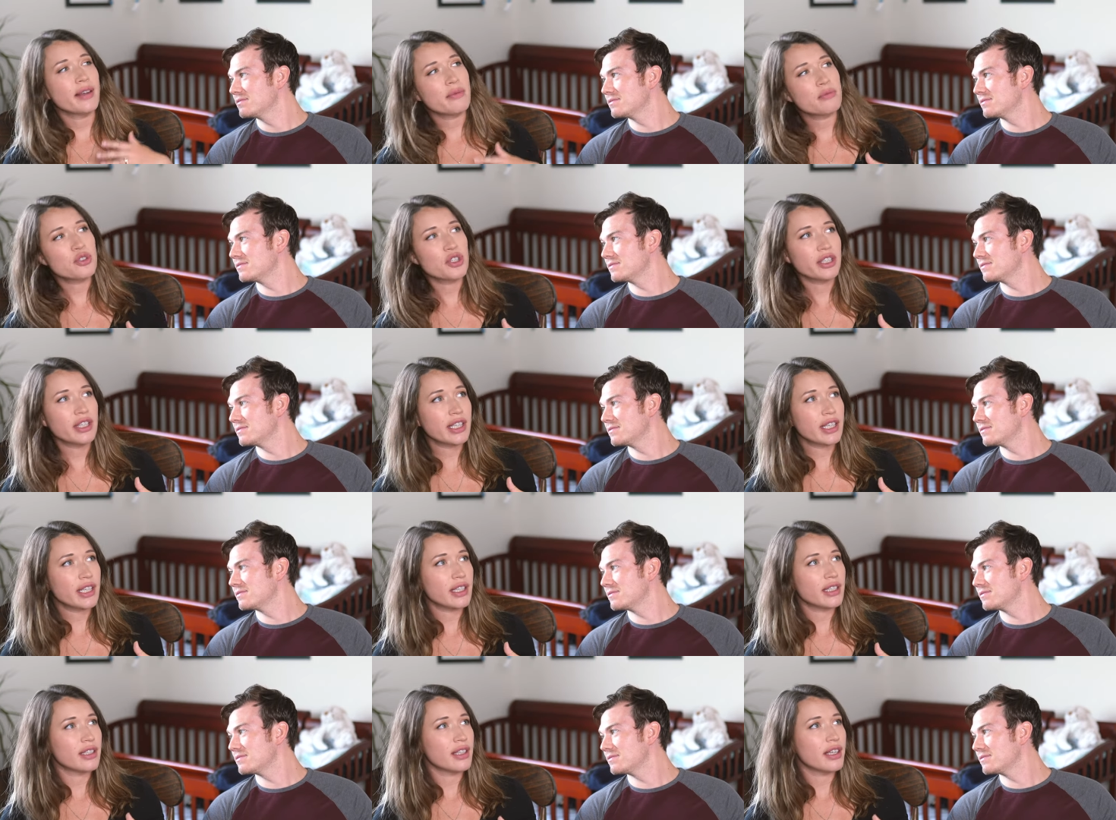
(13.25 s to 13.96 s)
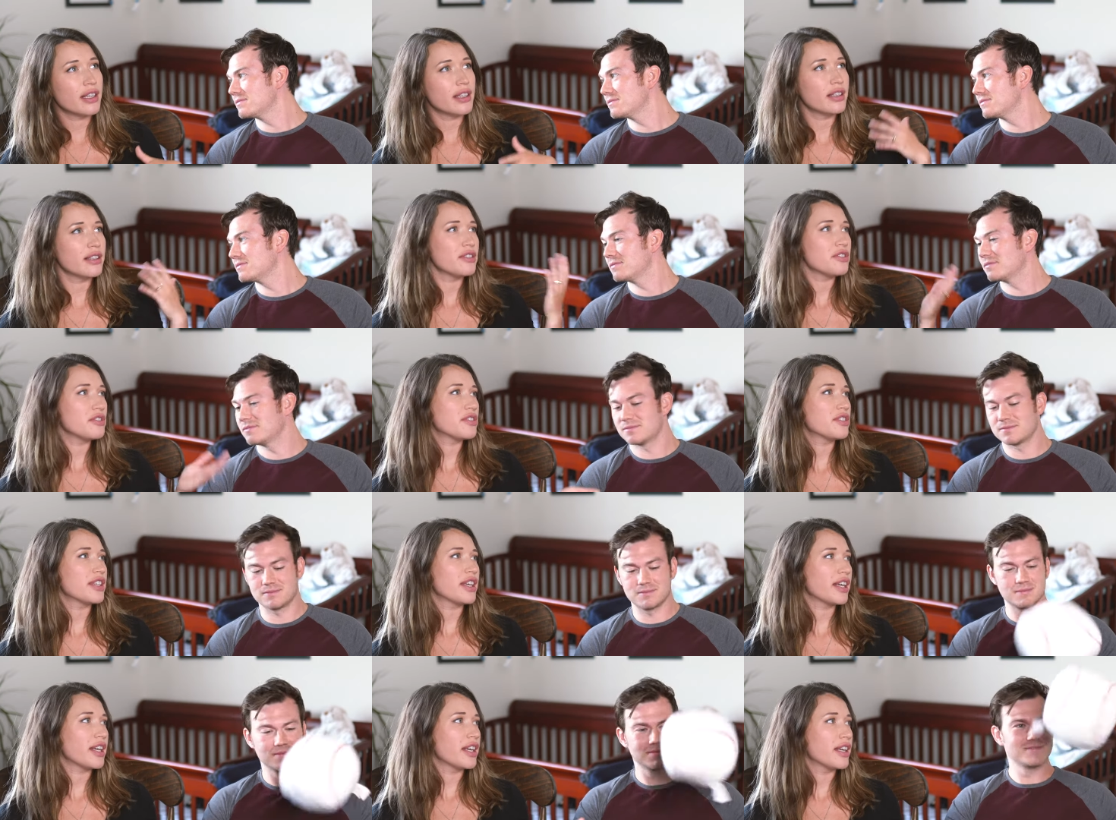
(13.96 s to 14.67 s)
Speaker 1: "Hi, I'm Gillian," and
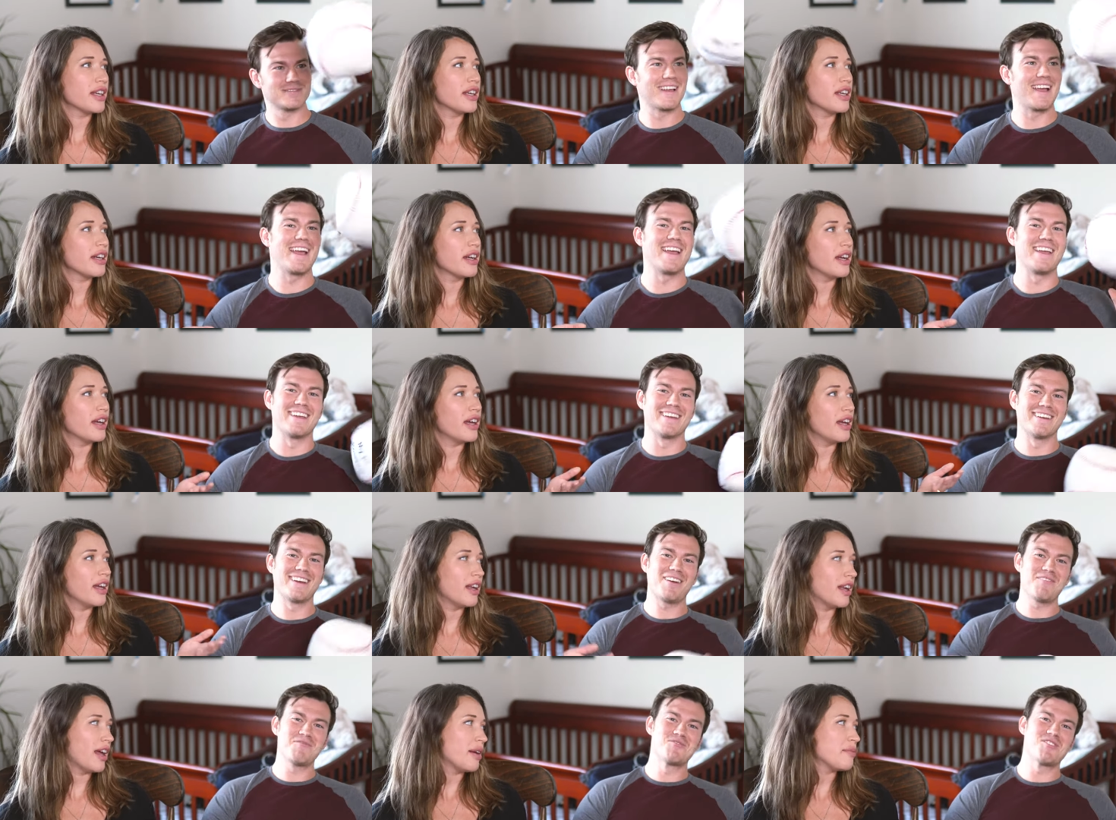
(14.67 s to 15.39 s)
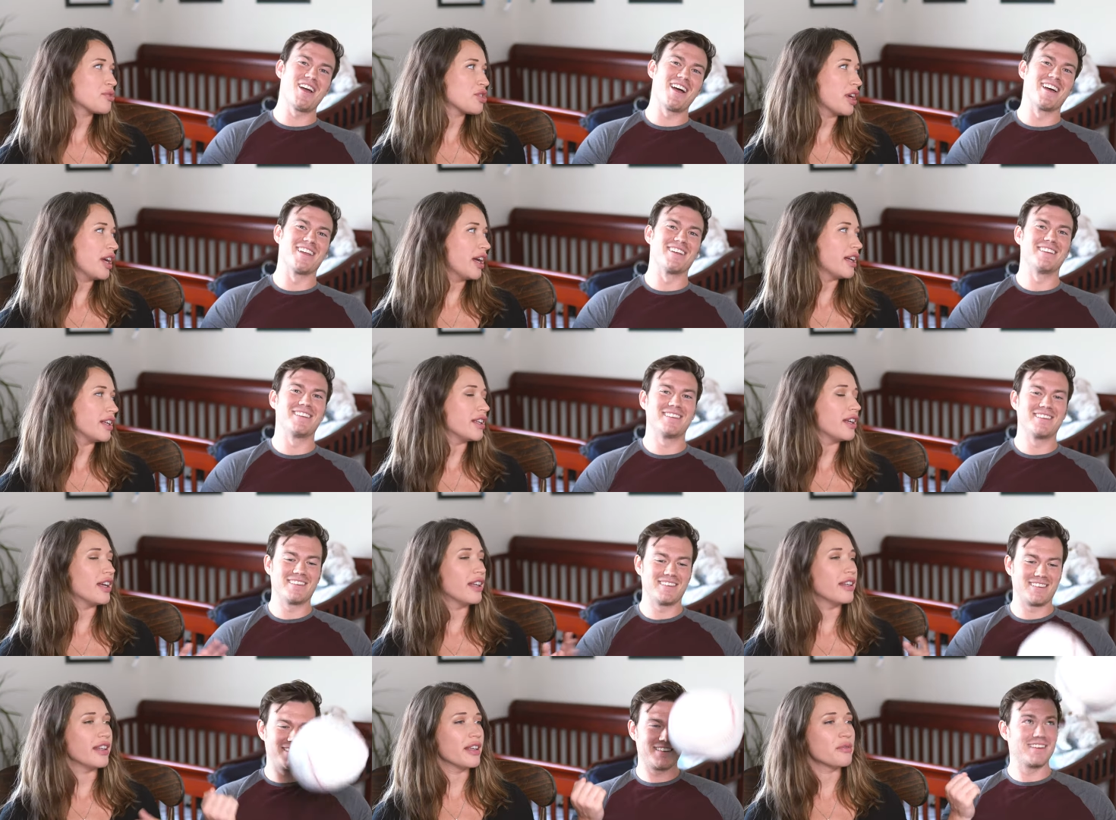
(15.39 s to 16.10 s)
then you say, "Hey, I'm, and I'm
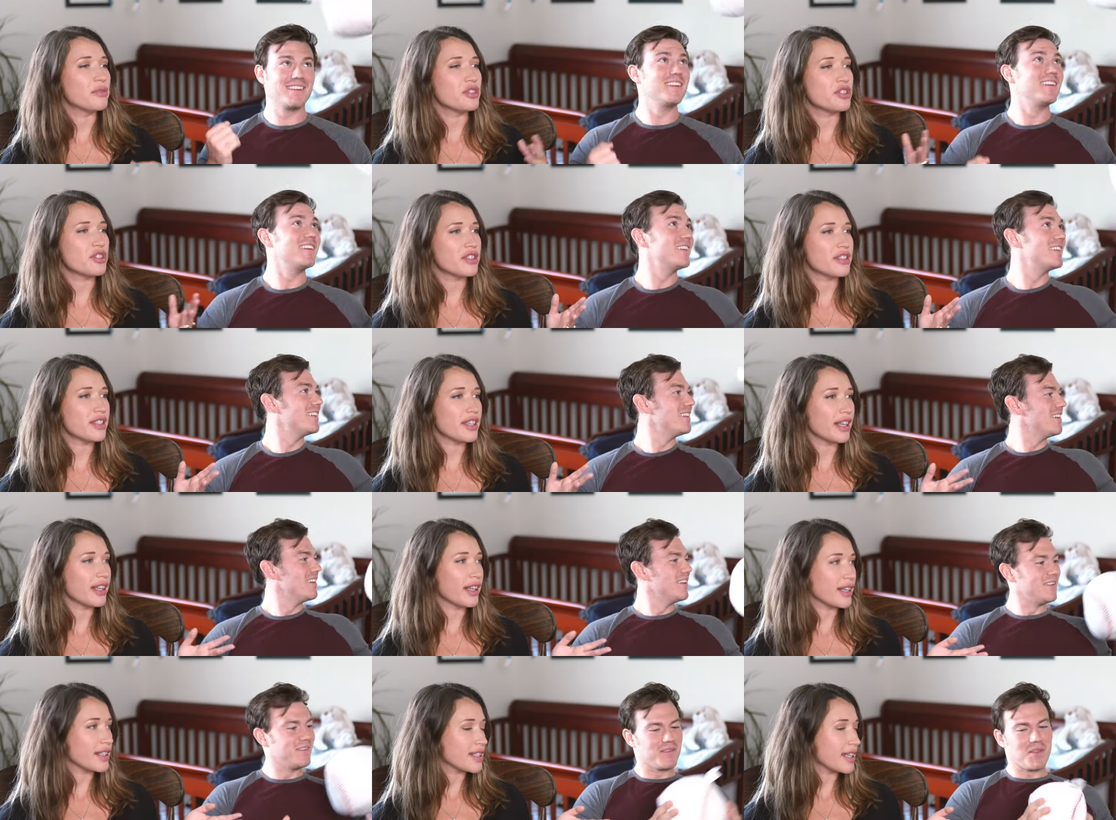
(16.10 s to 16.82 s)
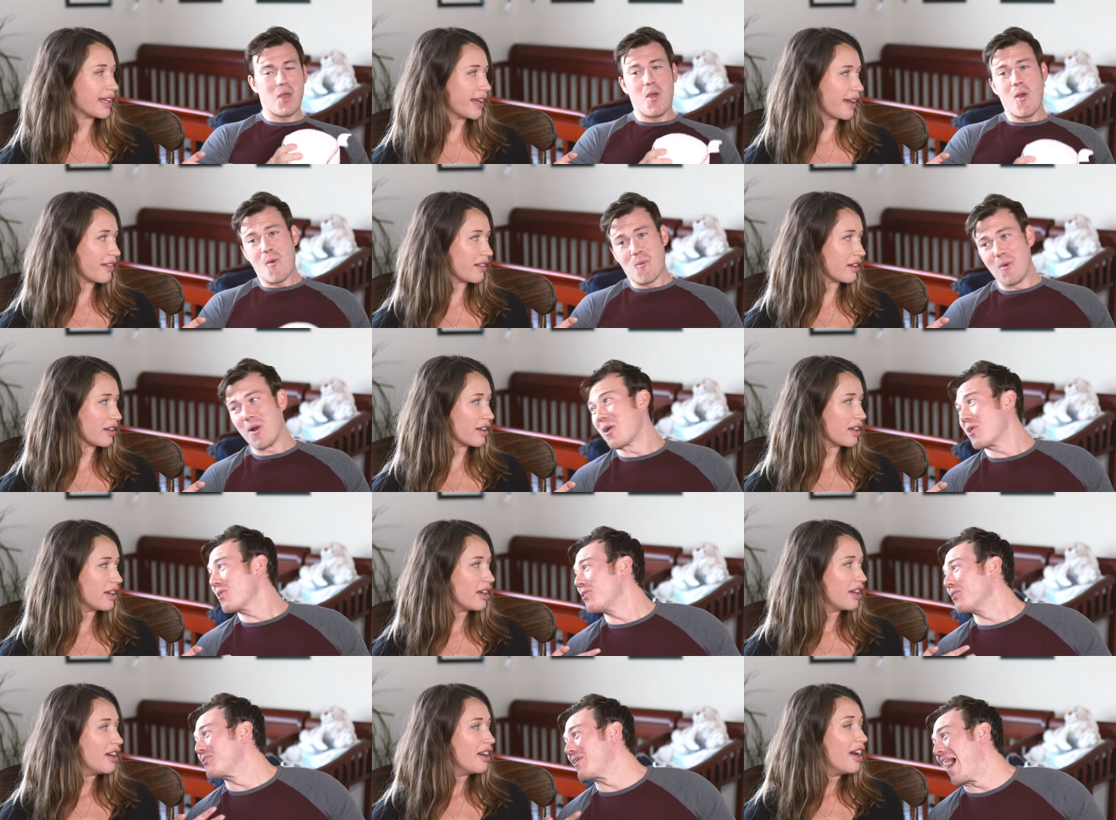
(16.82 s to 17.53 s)
John. John," and then we should say like
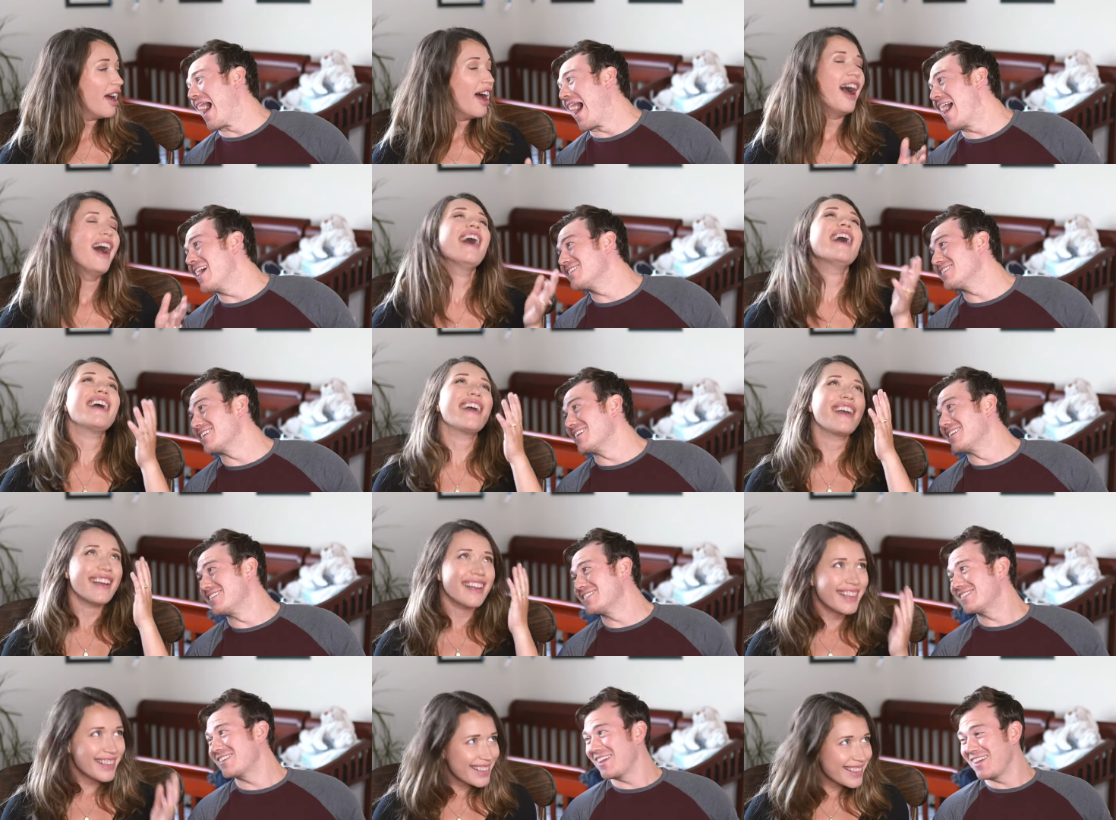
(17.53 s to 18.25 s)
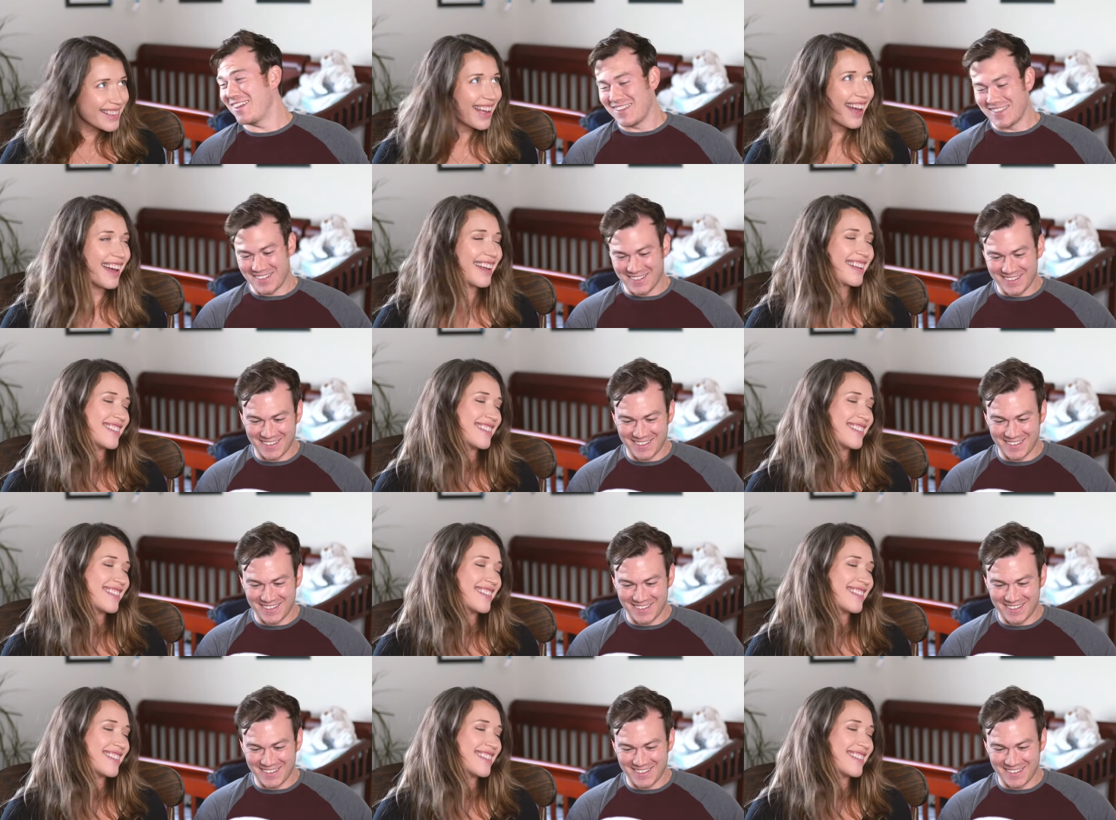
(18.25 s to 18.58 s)
together. We're the Riesens.